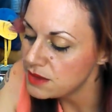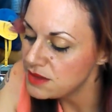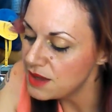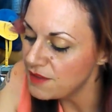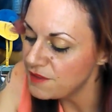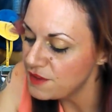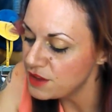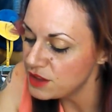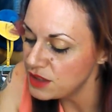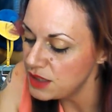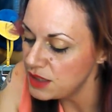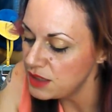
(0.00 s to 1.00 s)

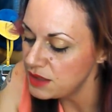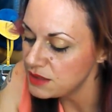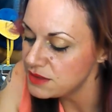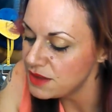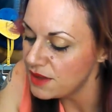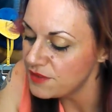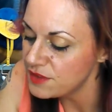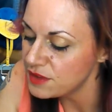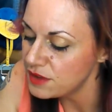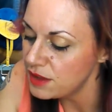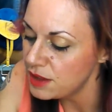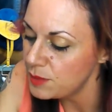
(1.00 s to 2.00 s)
Definitely,
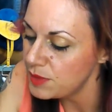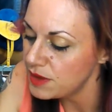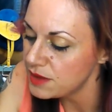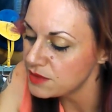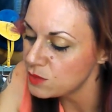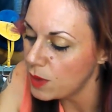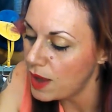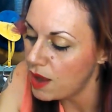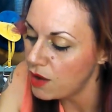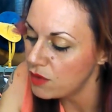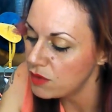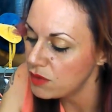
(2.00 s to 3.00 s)
definitely, because
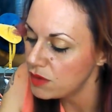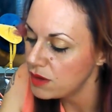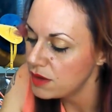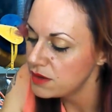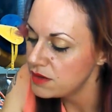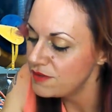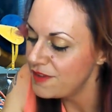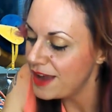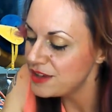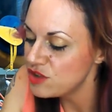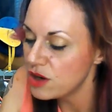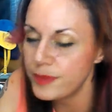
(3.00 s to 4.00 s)
wow, the
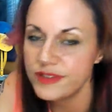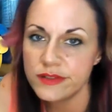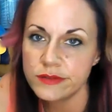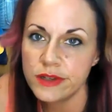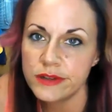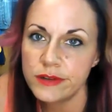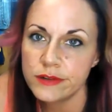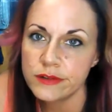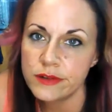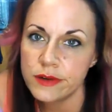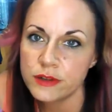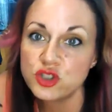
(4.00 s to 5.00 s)
fat Sharpies don't take near as
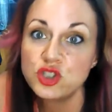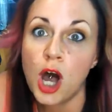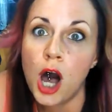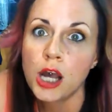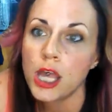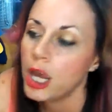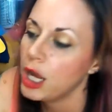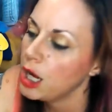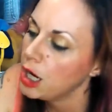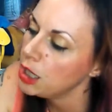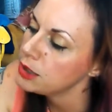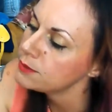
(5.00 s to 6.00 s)
long.
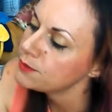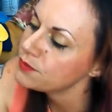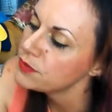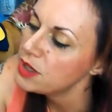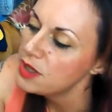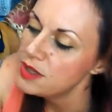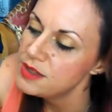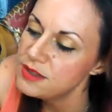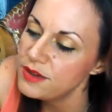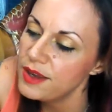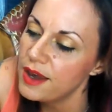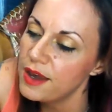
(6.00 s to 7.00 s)
Shocker.
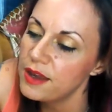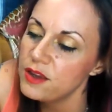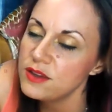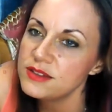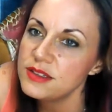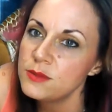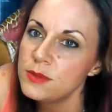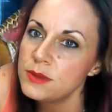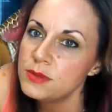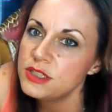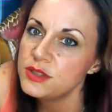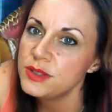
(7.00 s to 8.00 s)
So yeah, you can see what
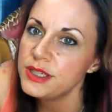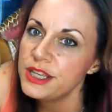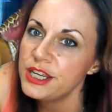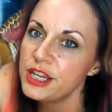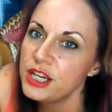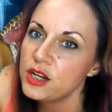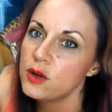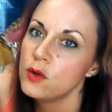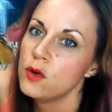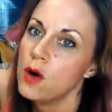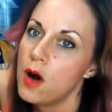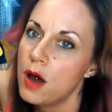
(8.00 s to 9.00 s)
I'm doing here.
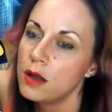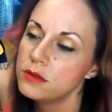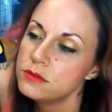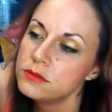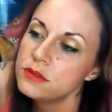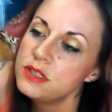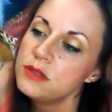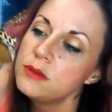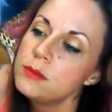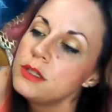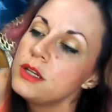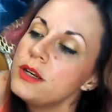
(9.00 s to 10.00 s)
Oh, see what
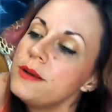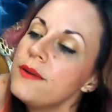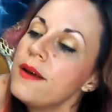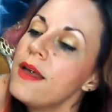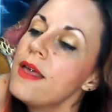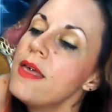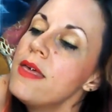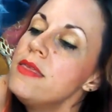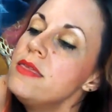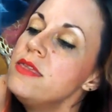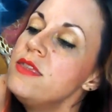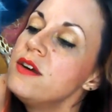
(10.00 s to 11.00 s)
I'm doing?
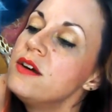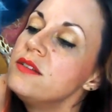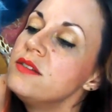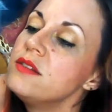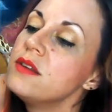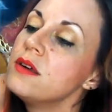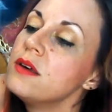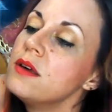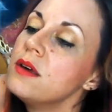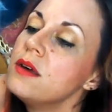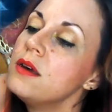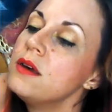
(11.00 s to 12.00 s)
I'm just
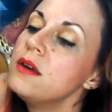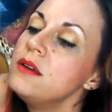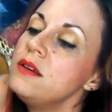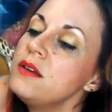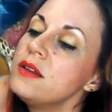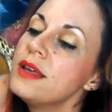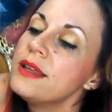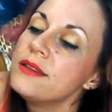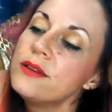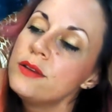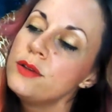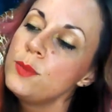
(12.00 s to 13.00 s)
doing like
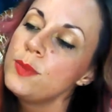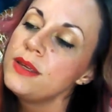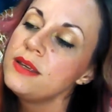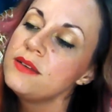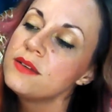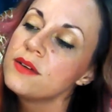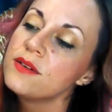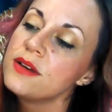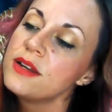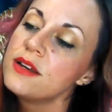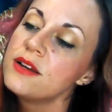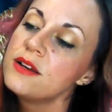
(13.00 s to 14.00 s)
little loopies
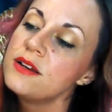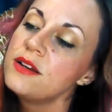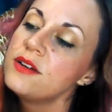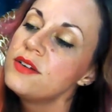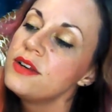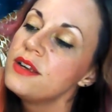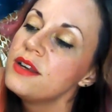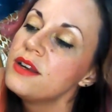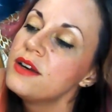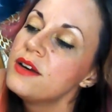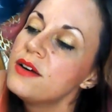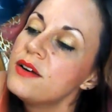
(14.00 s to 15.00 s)
around and
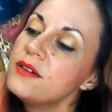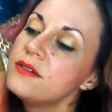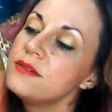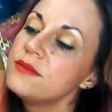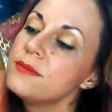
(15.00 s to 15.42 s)
around.